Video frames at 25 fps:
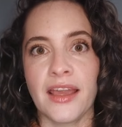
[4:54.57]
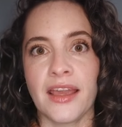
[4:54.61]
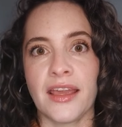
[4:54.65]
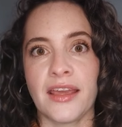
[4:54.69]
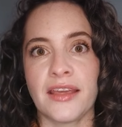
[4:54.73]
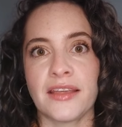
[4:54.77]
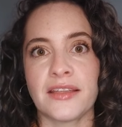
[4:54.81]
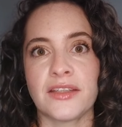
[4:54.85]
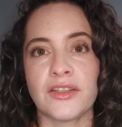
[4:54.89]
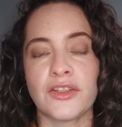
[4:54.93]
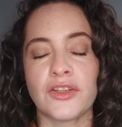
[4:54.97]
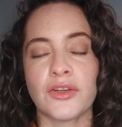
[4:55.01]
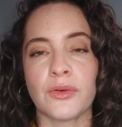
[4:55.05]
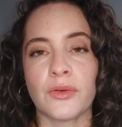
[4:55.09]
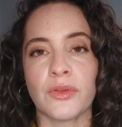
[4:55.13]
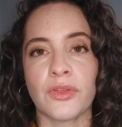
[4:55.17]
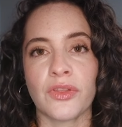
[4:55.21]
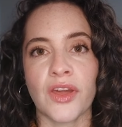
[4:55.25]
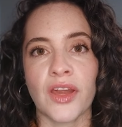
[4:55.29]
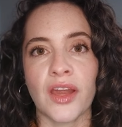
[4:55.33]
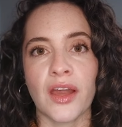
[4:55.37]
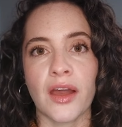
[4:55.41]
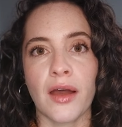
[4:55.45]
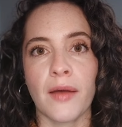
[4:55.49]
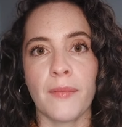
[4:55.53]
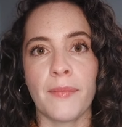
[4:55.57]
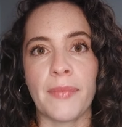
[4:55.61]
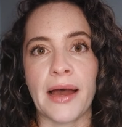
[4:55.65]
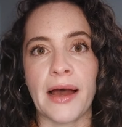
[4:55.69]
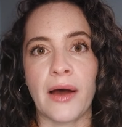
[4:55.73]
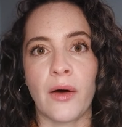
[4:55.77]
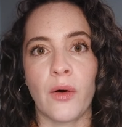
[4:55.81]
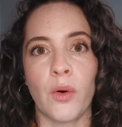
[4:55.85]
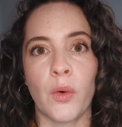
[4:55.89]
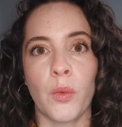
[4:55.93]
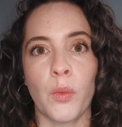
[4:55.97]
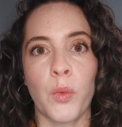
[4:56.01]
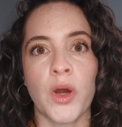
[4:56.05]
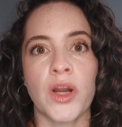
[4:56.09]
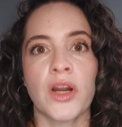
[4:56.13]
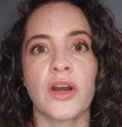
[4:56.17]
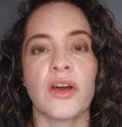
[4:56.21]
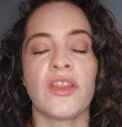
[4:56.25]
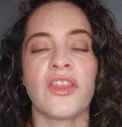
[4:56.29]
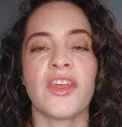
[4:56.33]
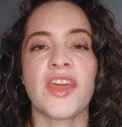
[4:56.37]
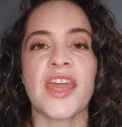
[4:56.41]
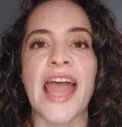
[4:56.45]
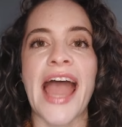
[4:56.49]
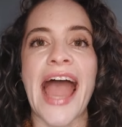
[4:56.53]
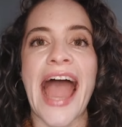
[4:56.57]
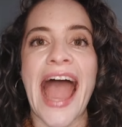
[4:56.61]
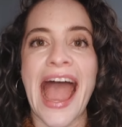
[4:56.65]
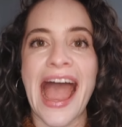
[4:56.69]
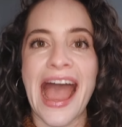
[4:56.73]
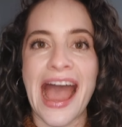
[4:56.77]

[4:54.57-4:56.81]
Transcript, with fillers: is to think about what are the